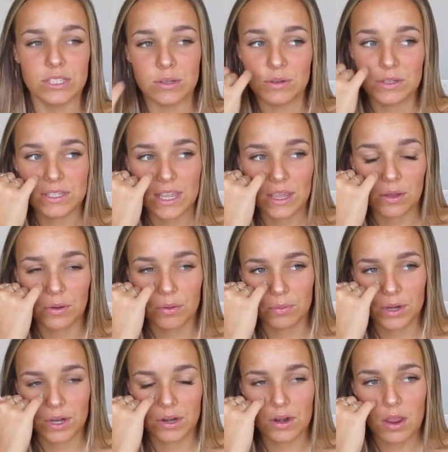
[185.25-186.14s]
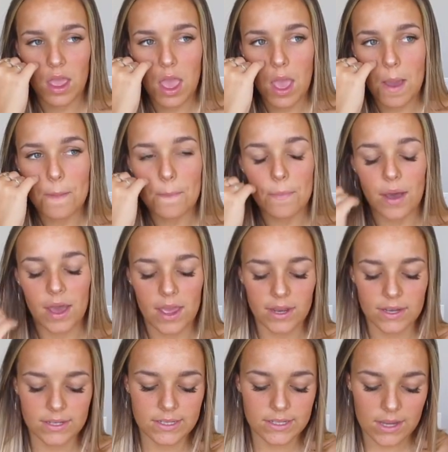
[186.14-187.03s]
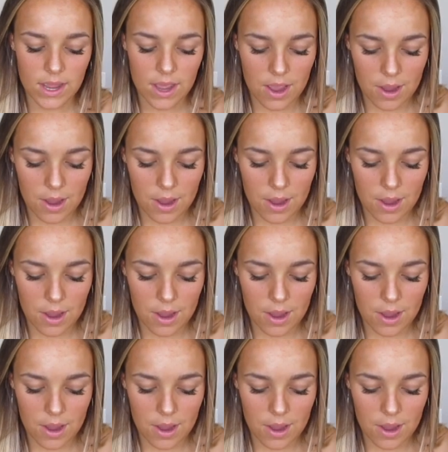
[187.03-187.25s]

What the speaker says: so it's like weird. But